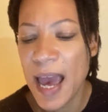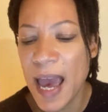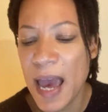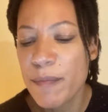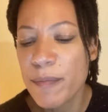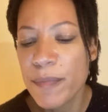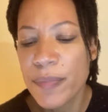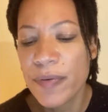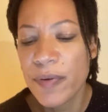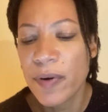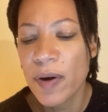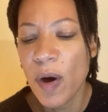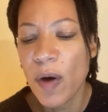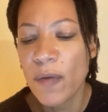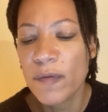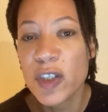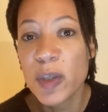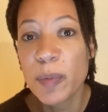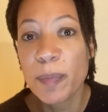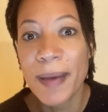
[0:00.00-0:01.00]
Emperor
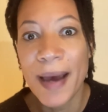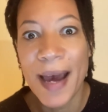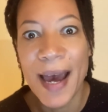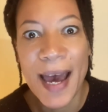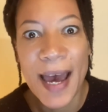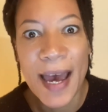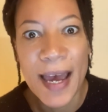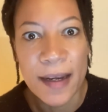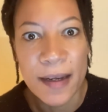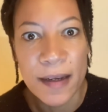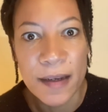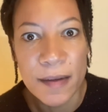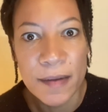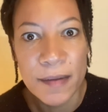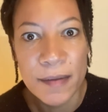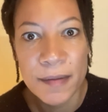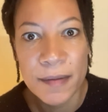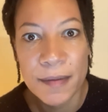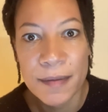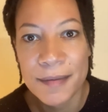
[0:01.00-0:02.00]
of Japan,
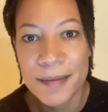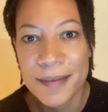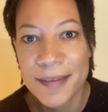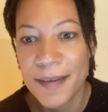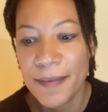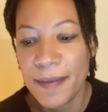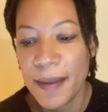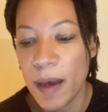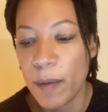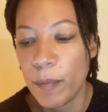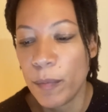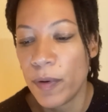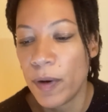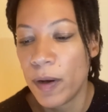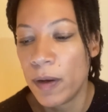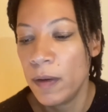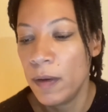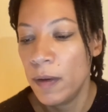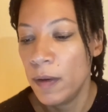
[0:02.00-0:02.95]
said the Emperor.